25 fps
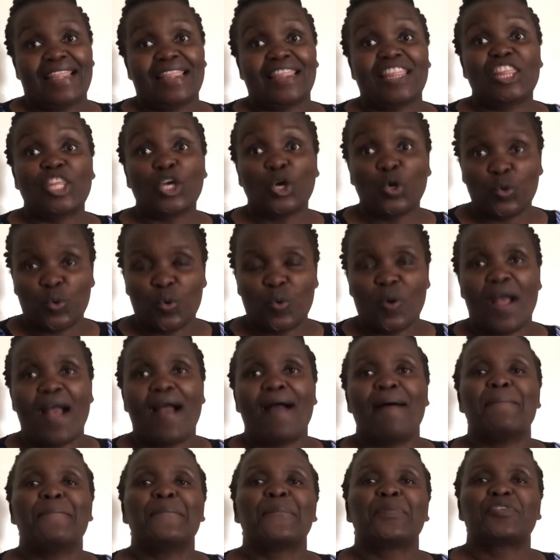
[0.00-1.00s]
Though
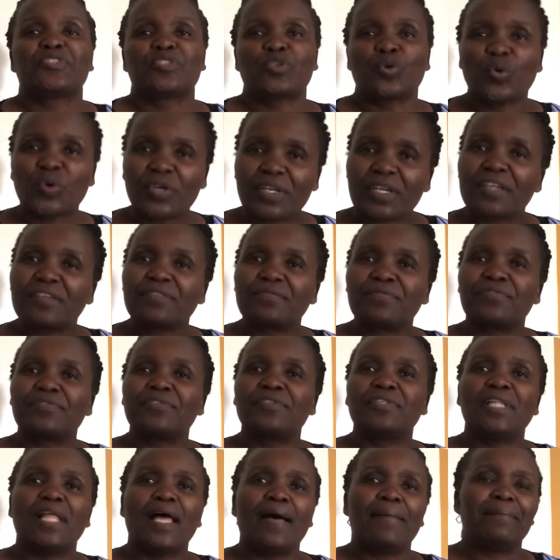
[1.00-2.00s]
I'm so
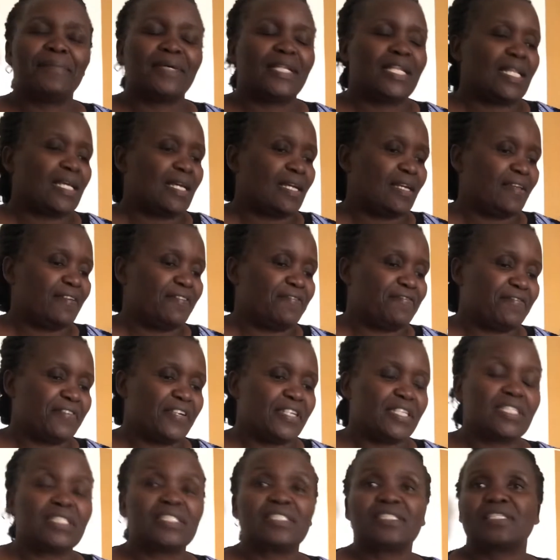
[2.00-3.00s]
grateful I'm alive
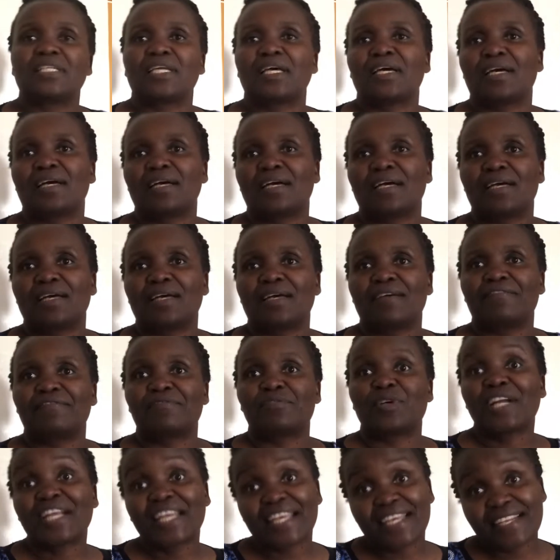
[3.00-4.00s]
and uh,
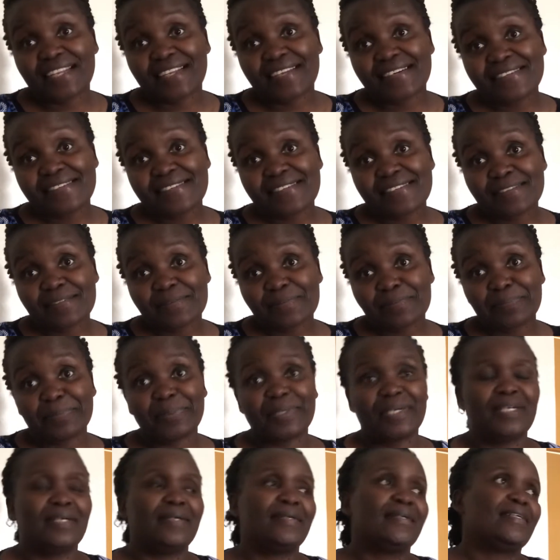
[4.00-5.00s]
woken up.
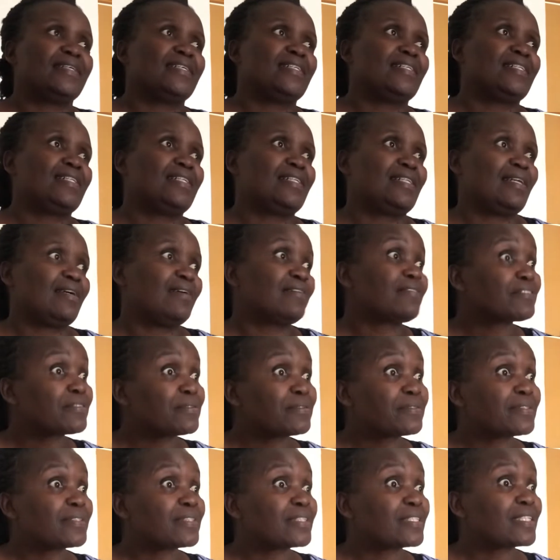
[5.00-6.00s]
I love
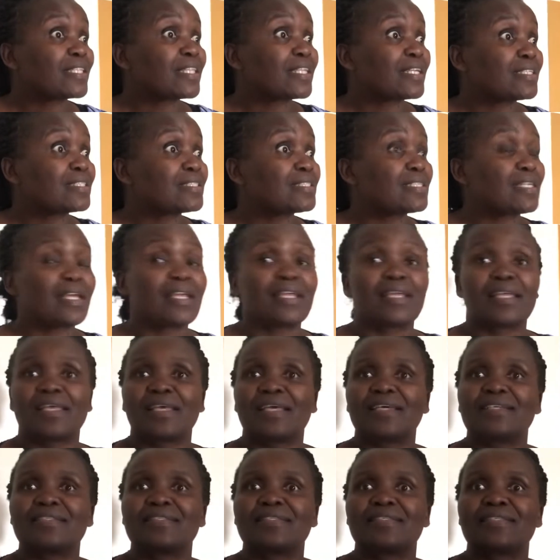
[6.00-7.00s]
that I
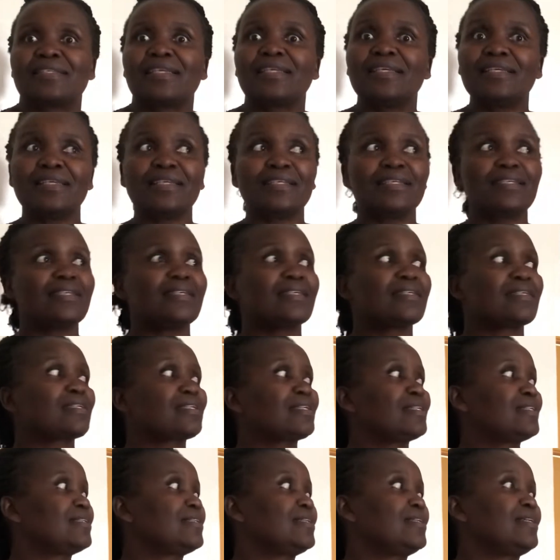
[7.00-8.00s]
can see, I
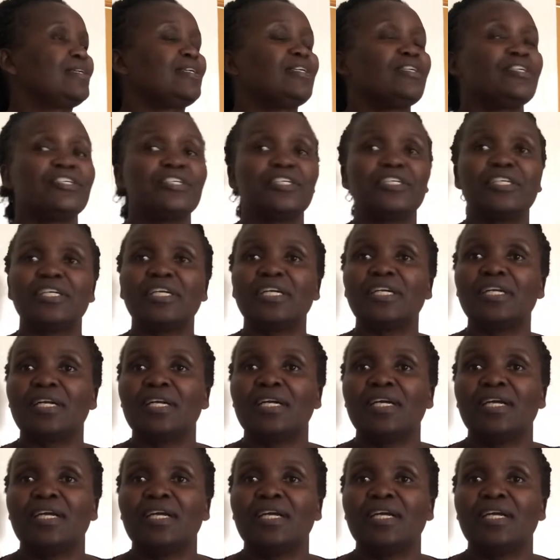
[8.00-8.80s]
can hear.